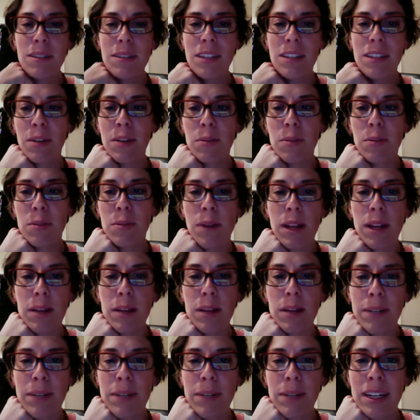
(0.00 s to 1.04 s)
there would probably
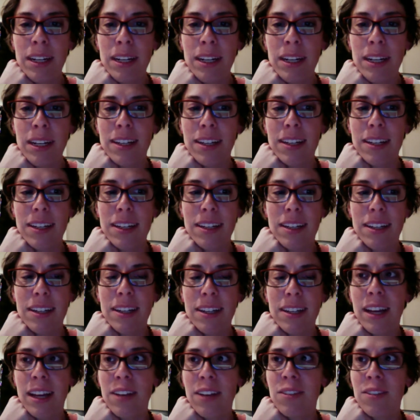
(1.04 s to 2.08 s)
be,
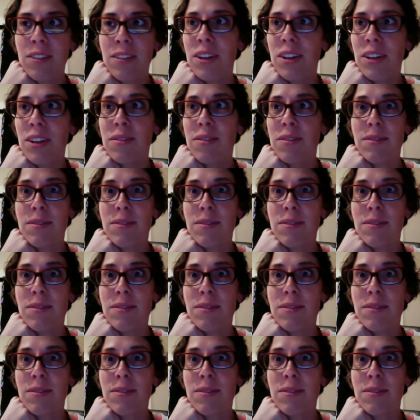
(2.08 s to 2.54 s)
I don't know,